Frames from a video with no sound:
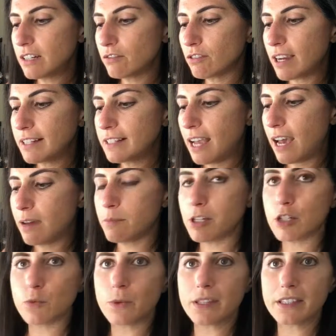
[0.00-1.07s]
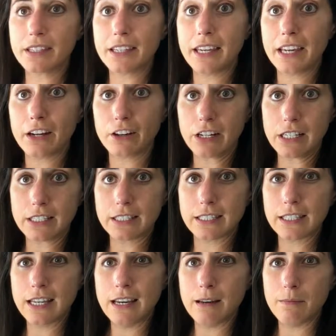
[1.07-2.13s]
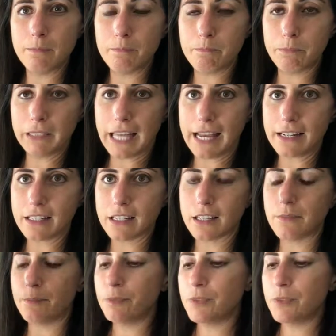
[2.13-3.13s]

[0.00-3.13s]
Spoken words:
and red cabbage with carrots blend.